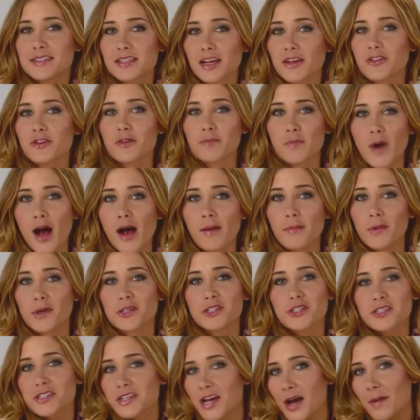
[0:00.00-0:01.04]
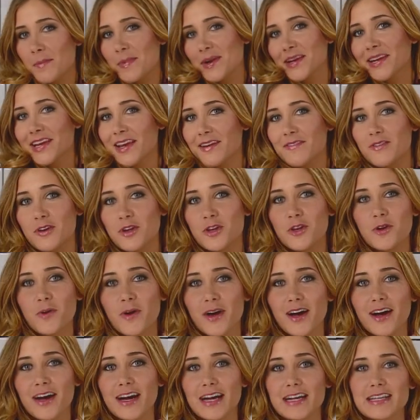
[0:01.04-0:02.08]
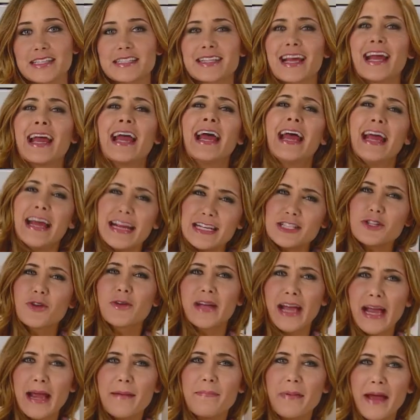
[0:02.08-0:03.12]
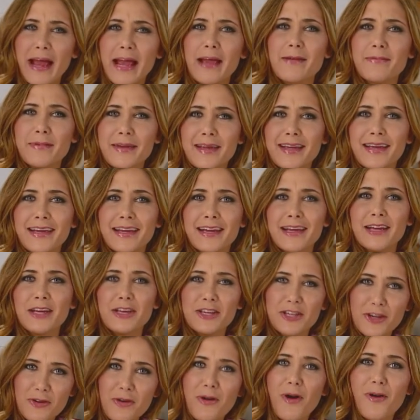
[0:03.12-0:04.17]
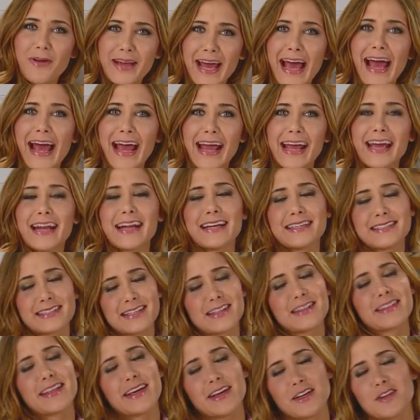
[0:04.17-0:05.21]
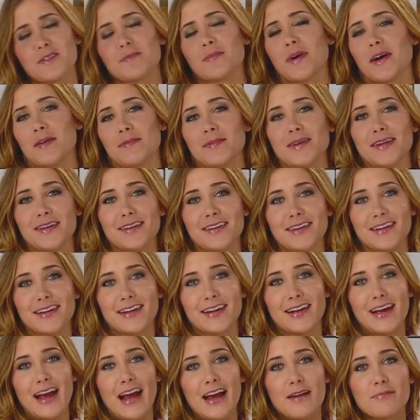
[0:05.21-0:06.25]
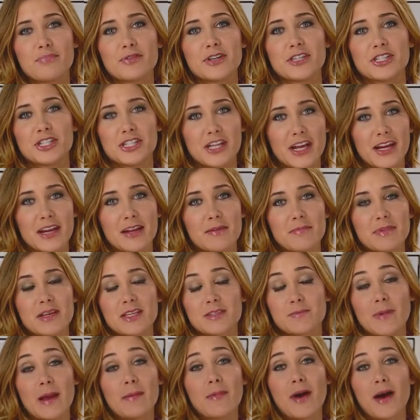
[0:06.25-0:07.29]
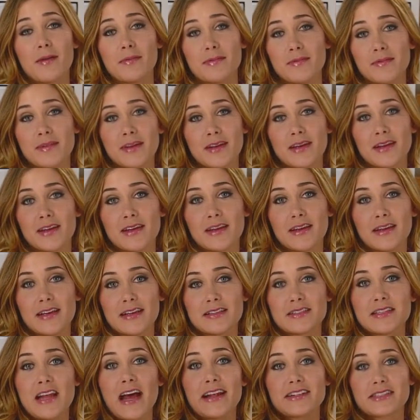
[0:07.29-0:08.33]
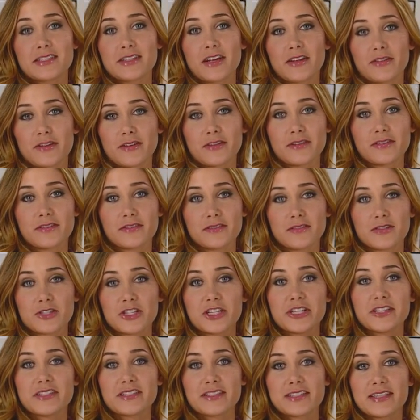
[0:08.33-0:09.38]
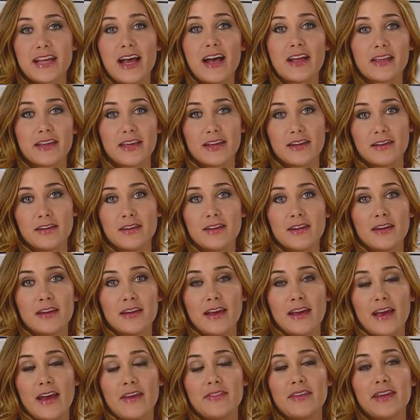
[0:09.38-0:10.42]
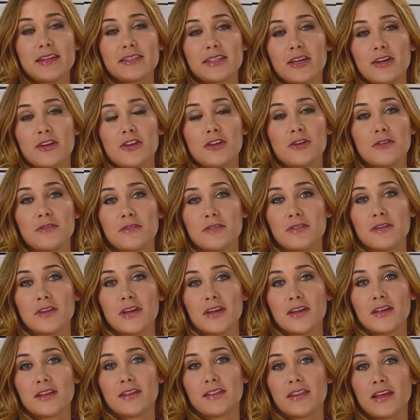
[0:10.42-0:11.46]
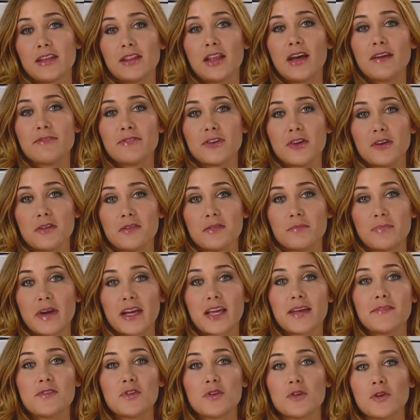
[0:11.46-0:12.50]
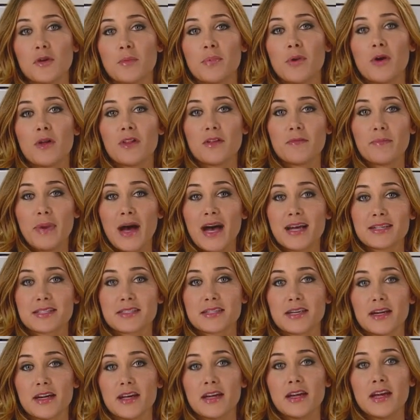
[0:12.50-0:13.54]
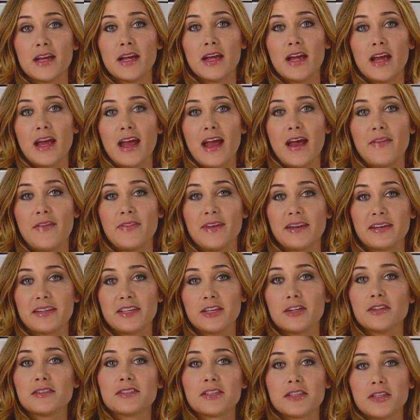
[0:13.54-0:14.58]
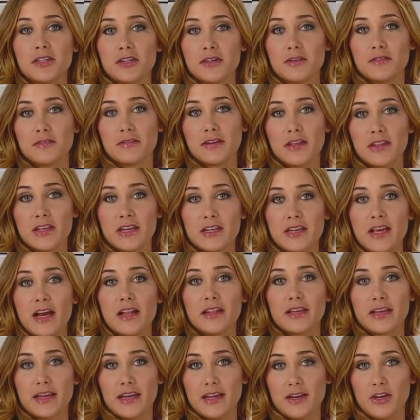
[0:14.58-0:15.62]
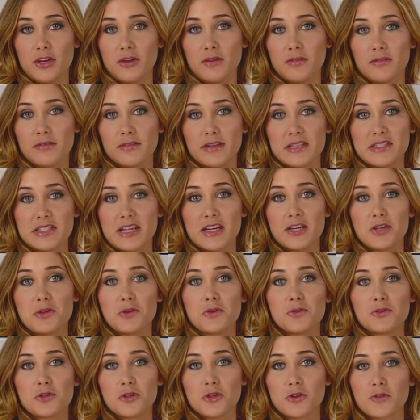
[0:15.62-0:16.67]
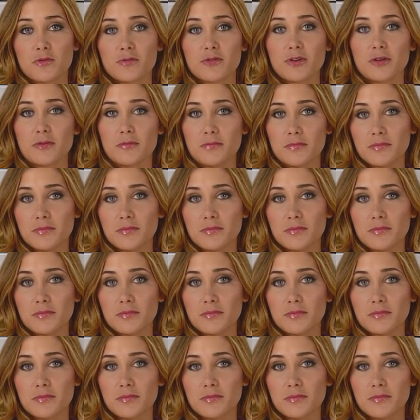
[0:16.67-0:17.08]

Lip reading: Southern mama just coming and giving you a hug and say, it's okay, baby, you're okay. And I said, thank you, Mama. I appreciate it. Because my mom is not Southern, she is Italian. And they tell you they love you by giving you a bowl of pasta and then guilting you and then yelling at you and sending you to your room.